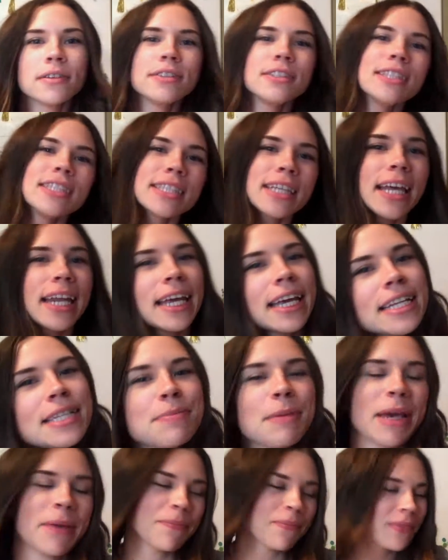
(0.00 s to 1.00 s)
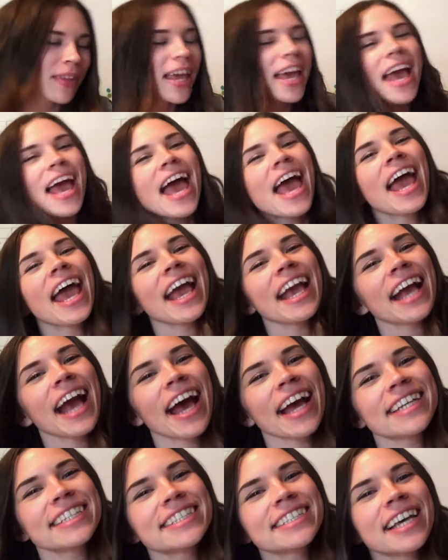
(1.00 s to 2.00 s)
Just kidding, it's me. Hey
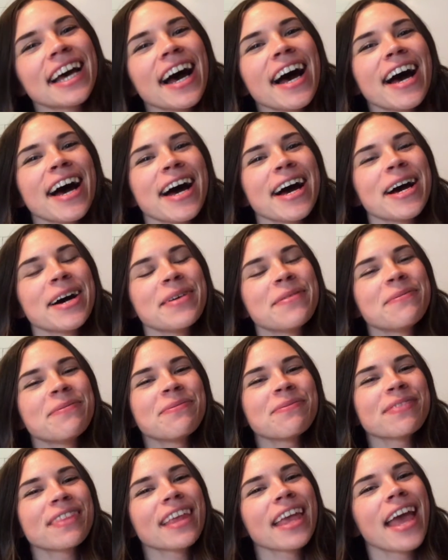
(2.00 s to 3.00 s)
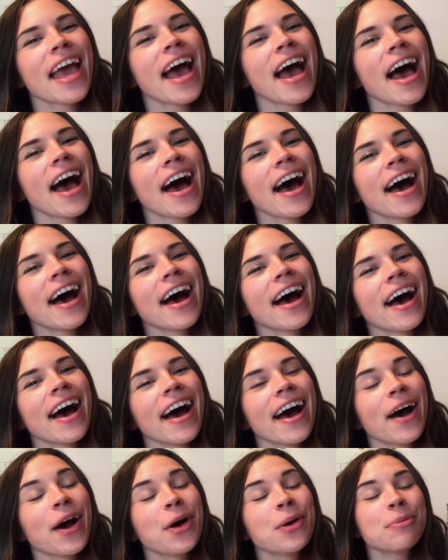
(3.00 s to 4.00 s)
guys,
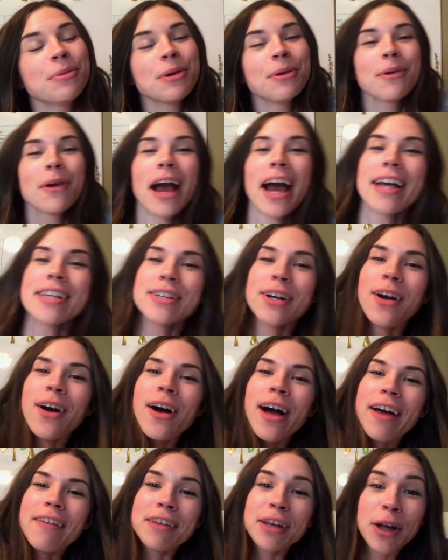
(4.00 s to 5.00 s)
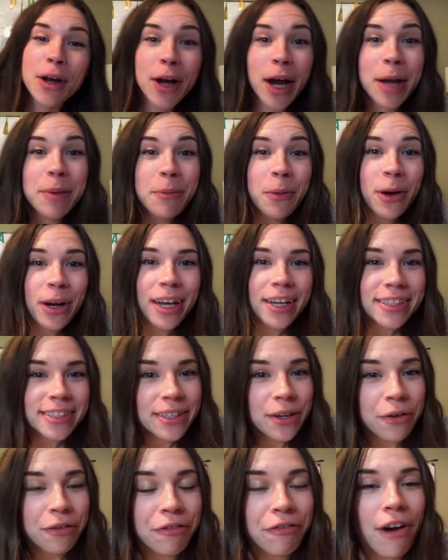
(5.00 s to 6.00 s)
hope you guys are all having a great morning
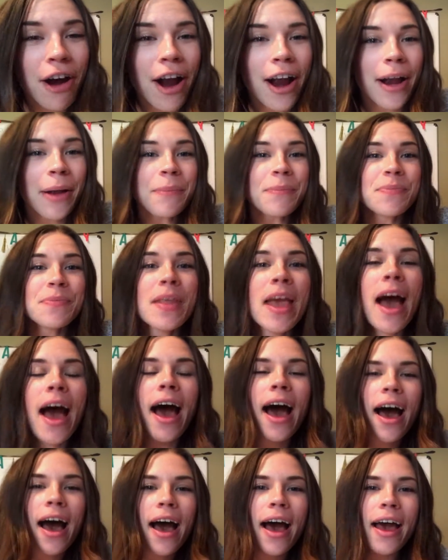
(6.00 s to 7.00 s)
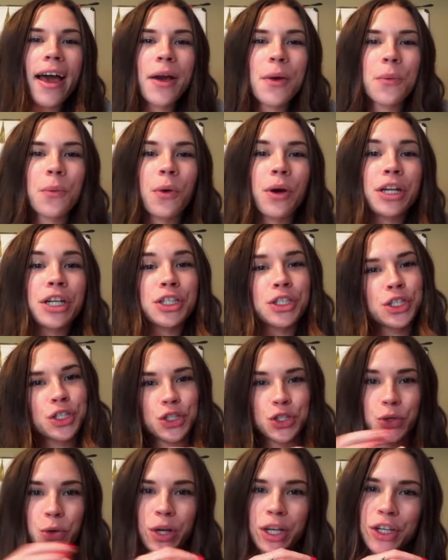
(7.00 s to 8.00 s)
so far. I wanted to
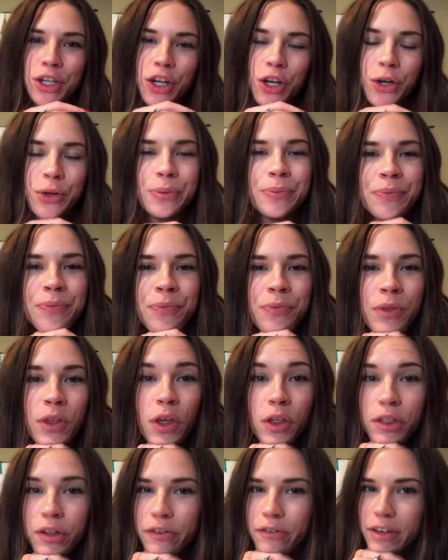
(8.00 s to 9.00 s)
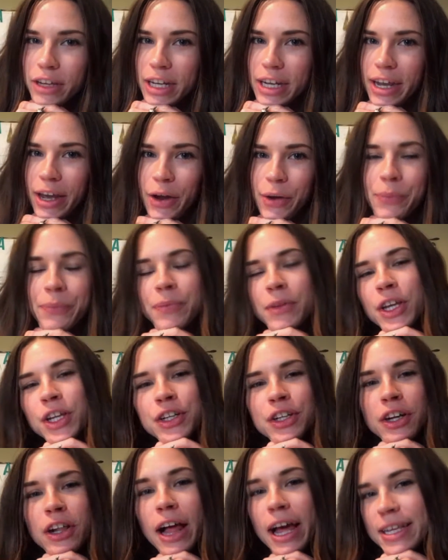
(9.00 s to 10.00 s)
join you through video
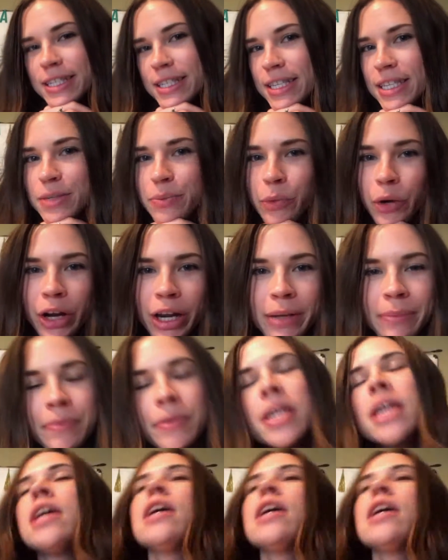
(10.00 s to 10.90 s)
in your class this morning